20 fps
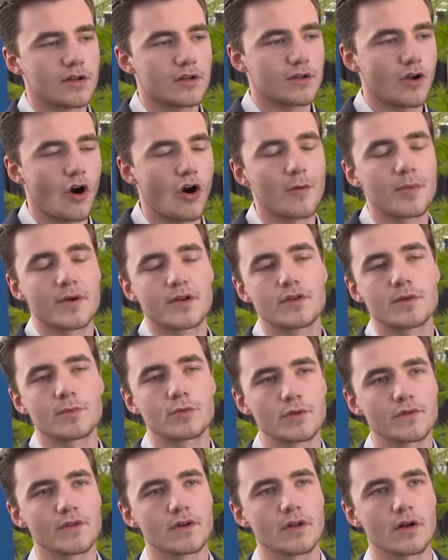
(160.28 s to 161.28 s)
carbon
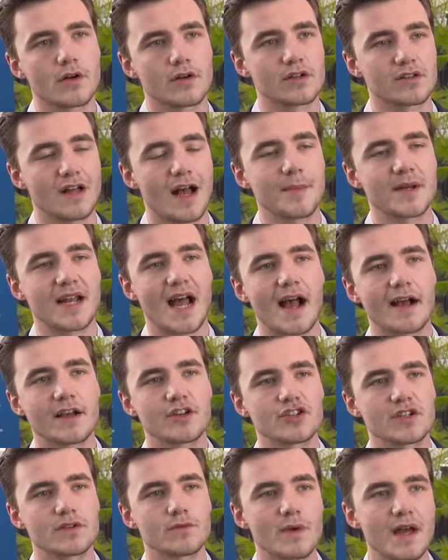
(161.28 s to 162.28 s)
removal or climate
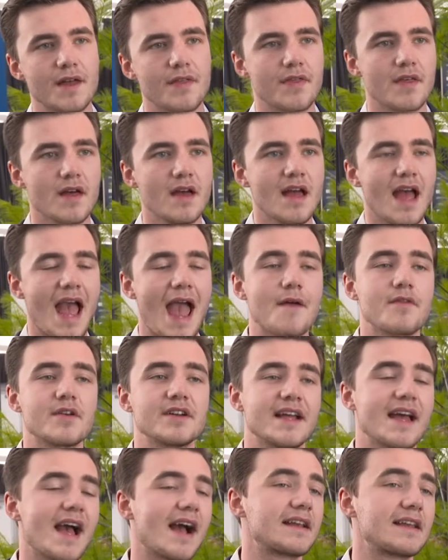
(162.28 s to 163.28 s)
action with
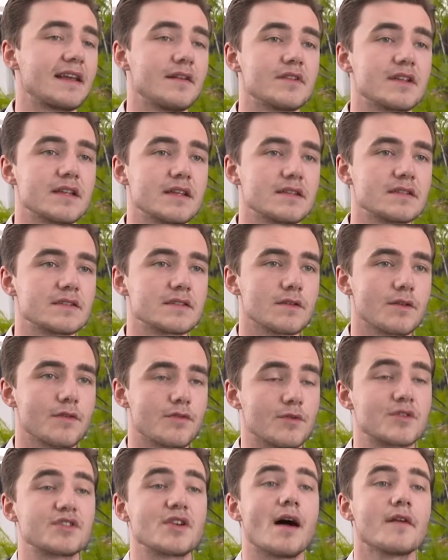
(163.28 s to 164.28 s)
everyday activities
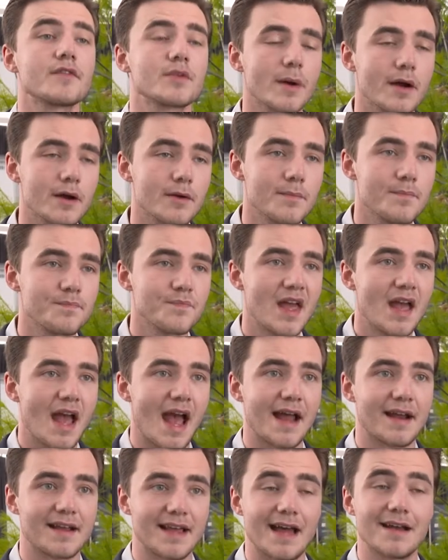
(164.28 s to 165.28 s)
through software.
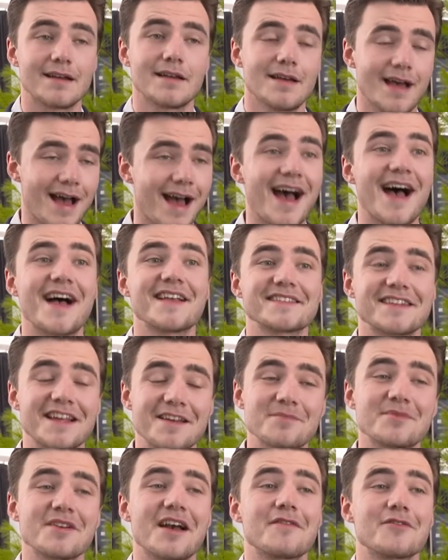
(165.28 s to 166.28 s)
And again, as an
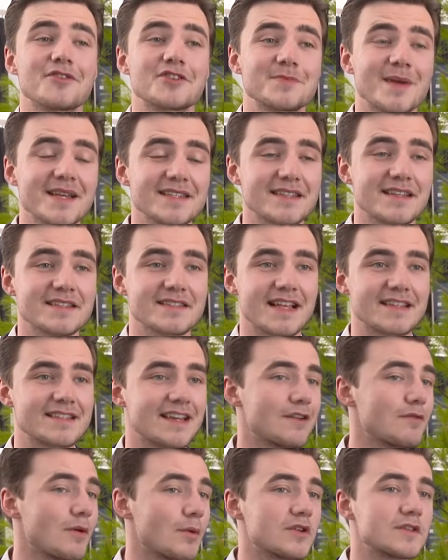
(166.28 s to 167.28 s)
API first business, that's
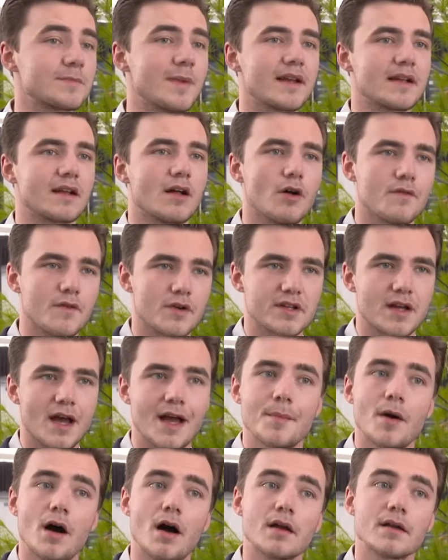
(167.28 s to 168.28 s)
kind of what we're spending all of our
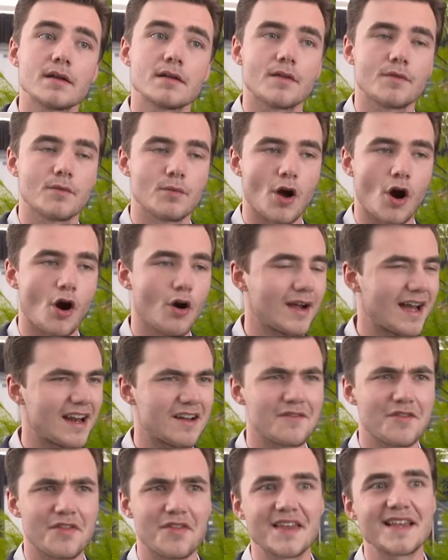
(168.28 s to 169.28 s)
time on. Our kind
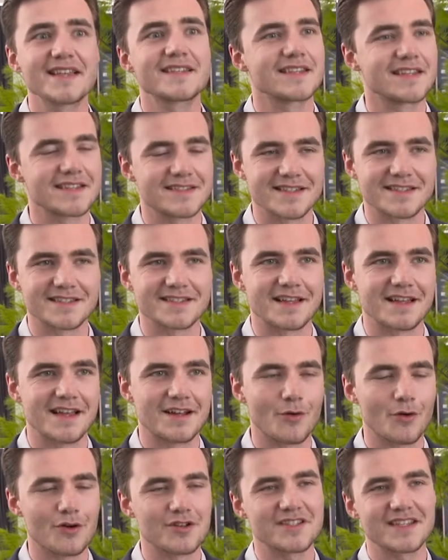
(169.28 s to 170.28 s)
of thesis is
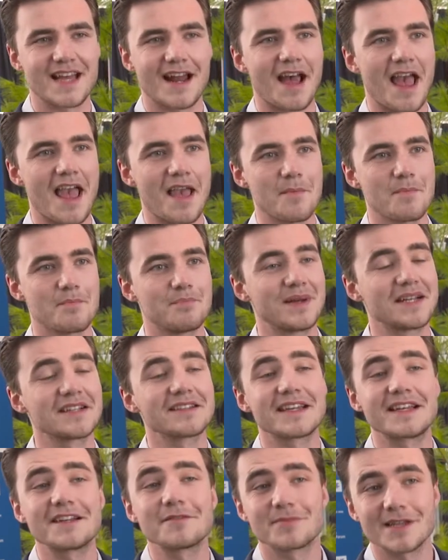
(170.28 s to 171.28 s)
in order to get 1
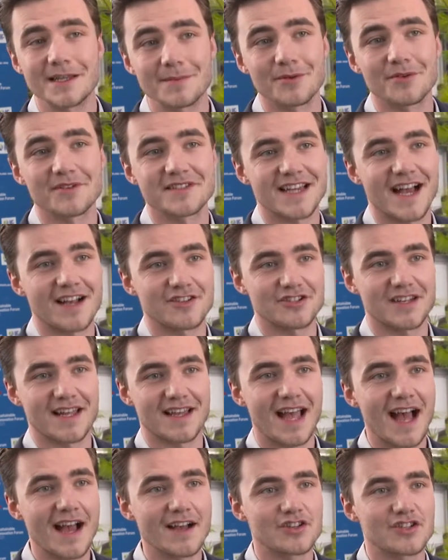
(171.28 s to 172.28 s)
billion people to actually
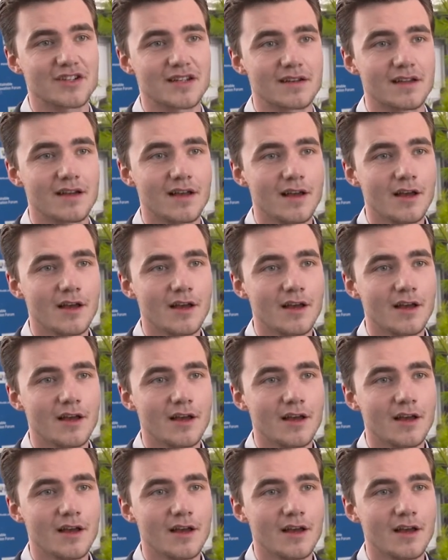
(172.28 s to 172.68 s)
take action,